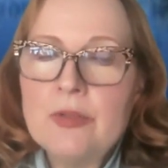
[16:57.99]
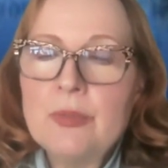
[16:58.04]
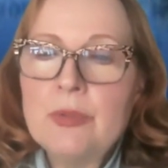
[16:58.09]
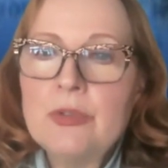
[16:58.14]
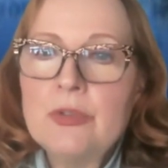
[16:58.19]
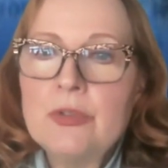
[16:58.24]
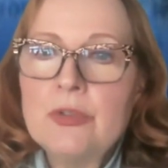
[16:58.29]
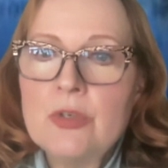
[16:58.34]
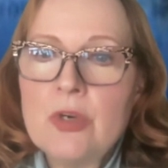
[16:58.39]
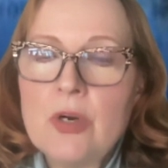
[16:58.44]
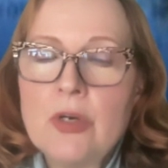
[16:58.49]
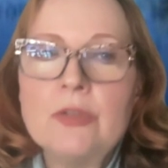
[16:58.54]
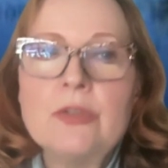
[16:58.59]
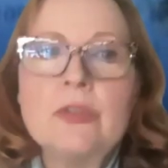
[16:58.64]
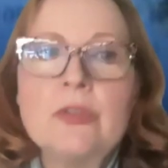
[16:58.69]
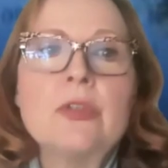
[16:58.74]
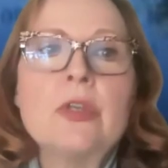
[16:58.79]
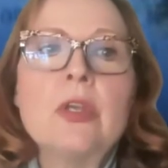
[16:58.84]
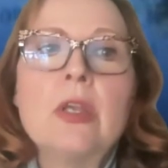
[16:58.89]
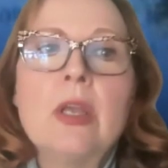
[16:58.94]
which
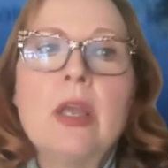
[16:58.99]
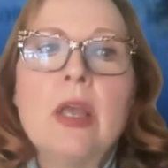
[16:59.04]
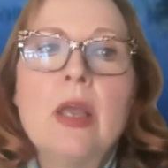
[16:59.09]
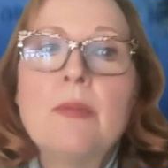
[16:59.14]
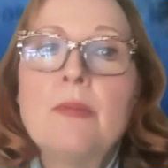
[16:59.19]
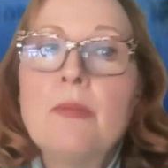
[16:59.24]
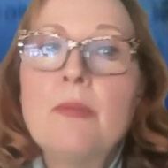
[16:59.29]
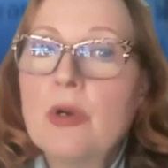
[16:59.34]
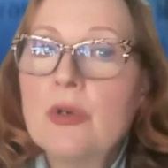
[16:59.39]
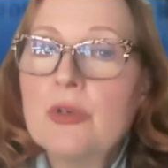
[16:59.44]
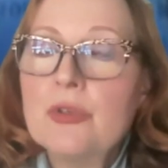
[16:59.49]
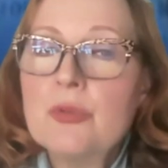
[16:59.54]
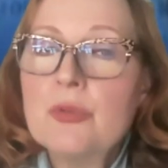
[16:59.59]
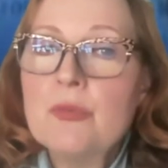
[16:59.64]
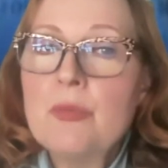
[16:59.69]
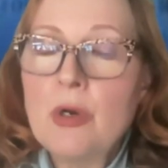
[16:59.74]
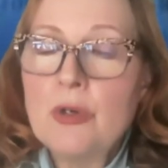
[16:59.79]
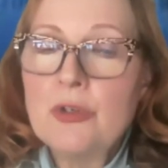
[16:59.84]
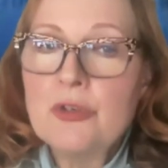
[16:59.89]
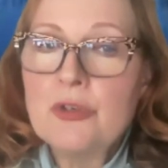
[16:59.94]
starts March
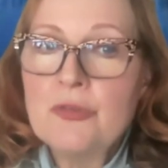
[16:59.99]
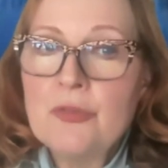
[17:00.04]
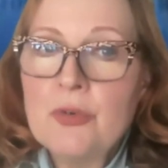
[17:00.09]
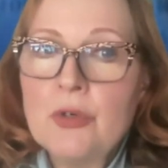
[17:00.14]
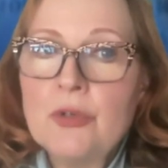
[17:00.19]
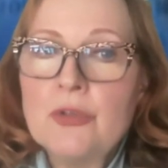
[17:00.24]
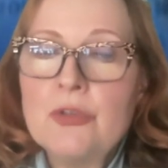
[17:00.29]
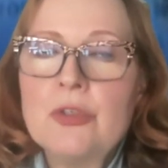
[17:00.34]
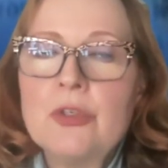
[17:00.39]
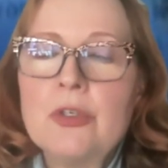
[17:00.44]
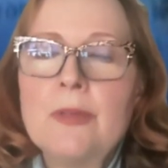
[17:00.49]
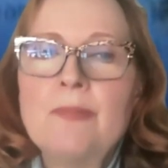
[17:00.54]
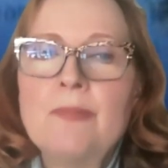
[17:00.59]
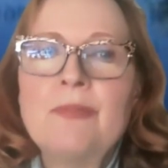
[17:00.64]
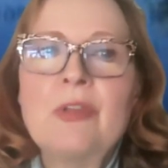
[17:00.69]
1st,